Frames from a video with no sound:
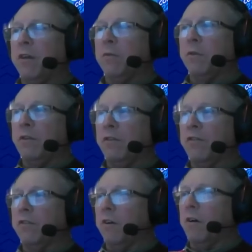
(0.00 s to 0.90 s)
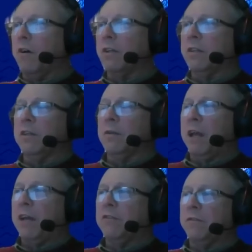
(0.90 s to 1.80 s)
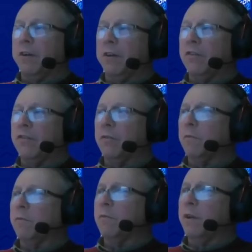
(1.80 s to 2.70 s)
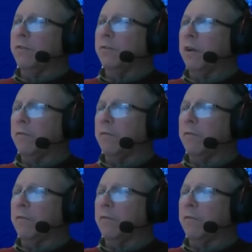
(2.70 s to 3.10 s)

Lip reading: was long in the Apache Foundation when you got